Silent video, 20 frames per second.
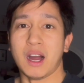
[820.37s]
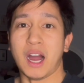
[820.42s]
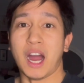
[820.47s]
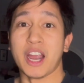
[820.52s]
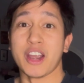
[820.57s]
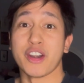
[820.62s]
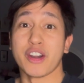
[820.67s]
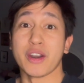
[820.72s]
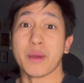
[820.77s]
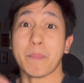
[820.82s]
I
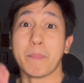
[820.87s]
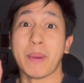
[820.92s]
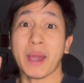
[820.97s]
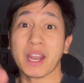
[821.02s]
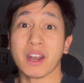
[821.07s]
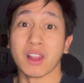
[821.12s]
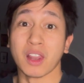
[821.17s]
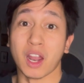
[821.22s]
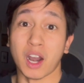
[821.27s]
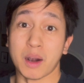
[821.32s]
heard a
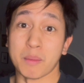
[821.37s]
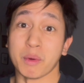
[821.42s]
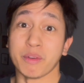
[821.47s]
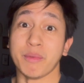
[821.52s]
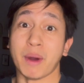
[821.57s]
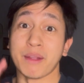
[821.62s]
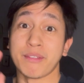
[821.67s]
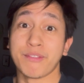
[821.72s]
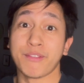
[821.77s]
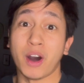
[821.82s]
bed alarm of
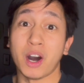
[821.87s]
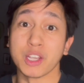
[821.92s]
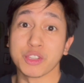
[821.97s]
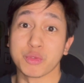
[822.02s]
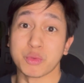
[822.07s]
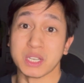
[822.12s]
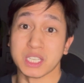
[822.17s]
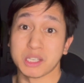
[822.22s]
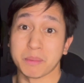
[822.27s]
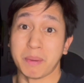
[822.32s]
my falls
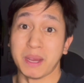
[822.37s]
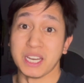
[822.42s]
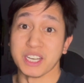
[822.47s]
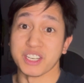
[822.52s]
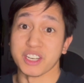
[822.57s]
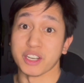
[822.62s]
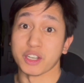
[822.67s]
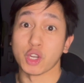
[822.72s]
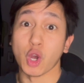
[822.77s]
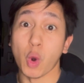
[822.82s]
risk
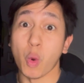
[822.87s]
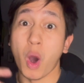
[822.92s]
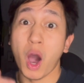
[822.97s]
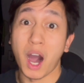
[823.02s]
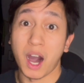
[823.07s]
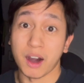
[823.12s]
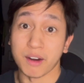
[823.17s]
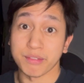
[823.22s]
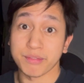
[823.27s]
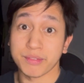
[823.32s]
patient go
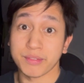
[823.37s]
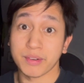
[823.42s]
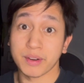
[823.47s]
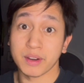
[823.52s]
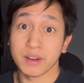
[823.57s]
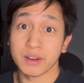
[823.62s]
off